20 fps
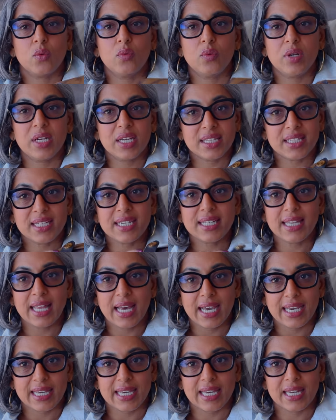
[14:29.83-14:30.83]
Really
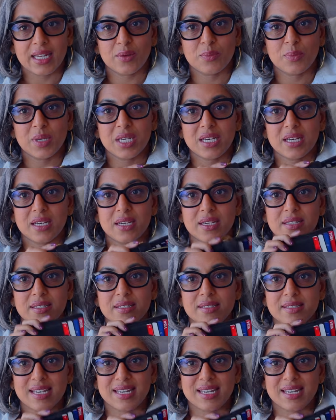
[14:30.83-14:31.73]
like it because,